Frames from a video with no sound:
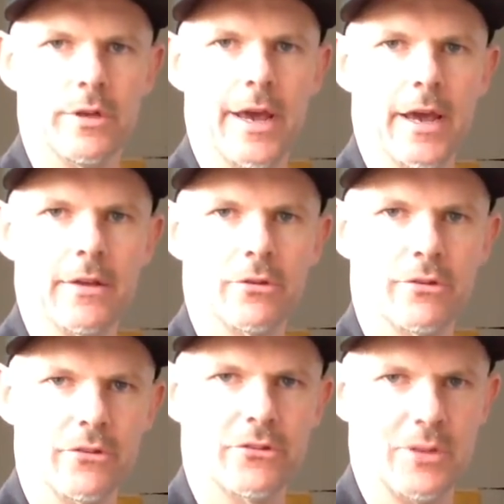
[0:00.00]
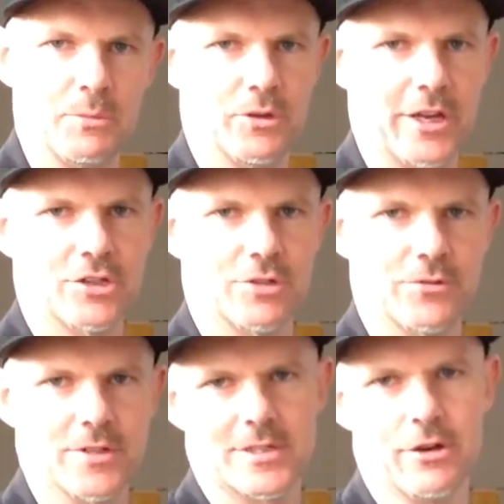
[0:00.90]
Right. Yeah, so it's a simulation
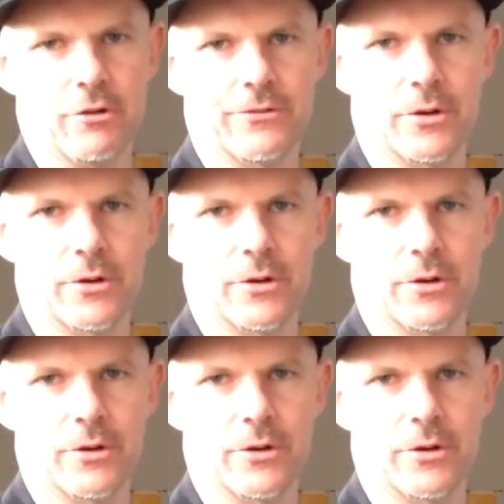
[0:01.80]
of itself.